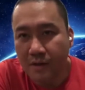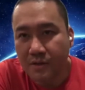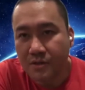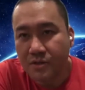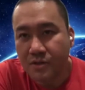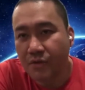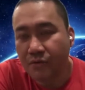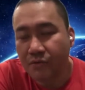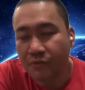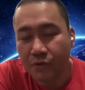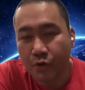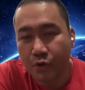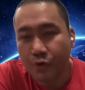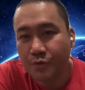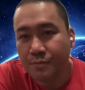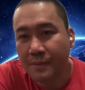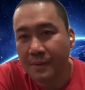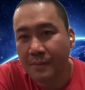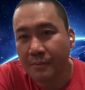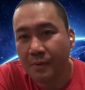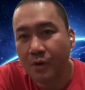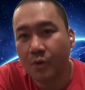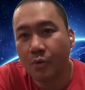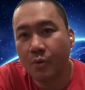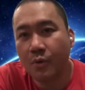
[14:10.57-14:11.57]
So for those
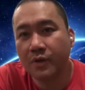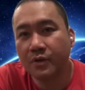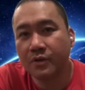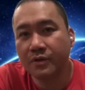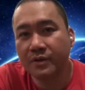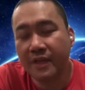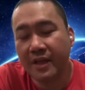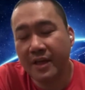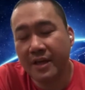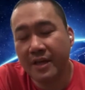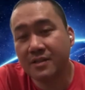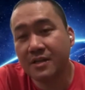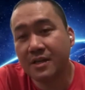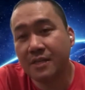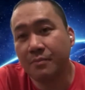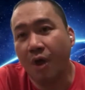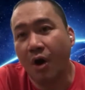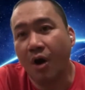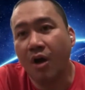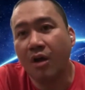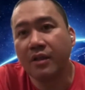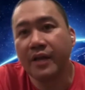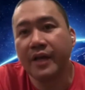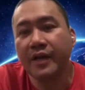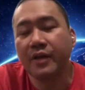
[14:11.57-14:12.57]
people who want to take some
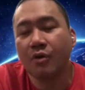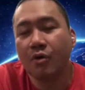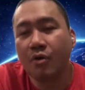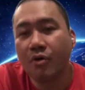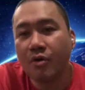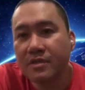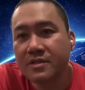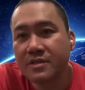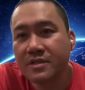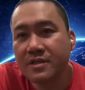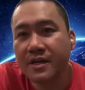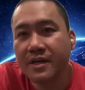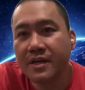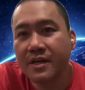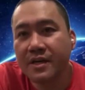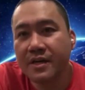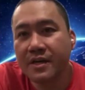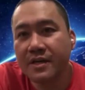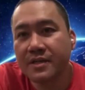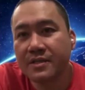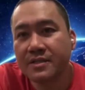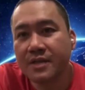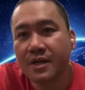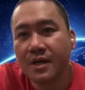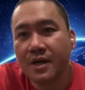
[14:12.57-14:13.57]
online
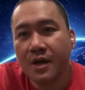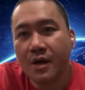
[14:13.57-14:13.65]
courses,